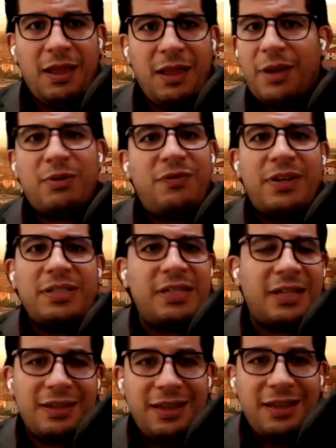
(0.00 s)
by
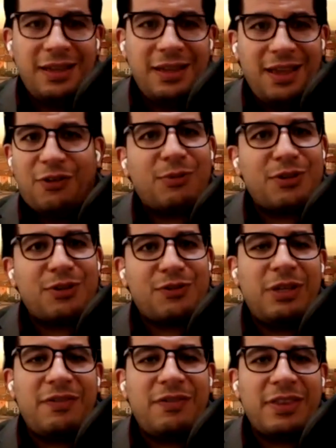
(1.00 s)
preventing farmers
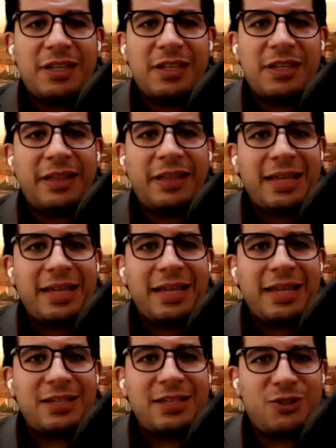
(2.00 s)
from leaving the lands
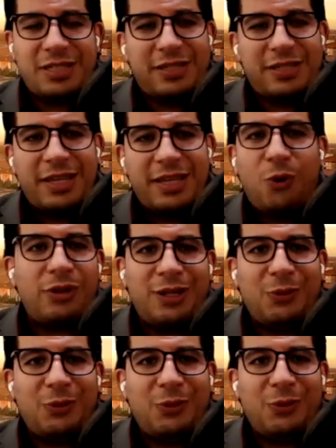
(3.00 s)
to just stay
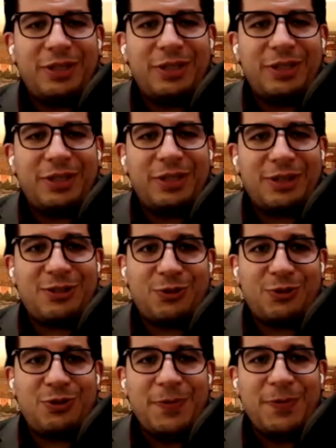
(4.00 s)
all year there in order
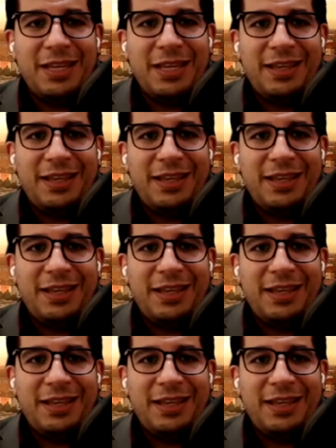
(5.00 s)
to